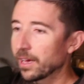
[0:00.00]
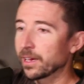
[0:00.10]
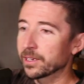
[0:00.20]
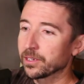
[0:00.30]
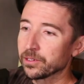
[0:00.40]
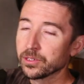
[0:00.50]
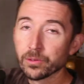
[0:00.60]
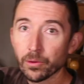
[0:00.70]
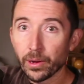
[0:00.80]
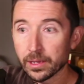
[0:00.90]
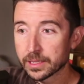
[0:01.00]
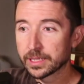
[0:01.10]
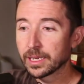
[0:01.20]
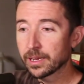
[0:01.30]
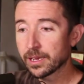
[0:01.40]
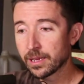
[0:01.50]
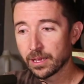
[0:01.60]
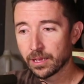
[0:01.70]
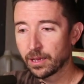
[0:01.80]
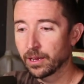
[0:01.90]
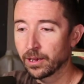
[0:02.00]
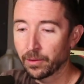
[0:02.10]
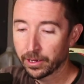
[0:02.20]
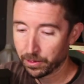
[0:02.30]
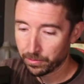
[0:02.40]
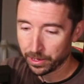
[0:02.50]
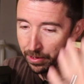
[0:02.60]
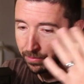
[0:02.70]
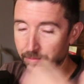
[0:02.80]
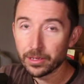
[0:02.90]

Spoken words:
I could do it while sitting. I could be,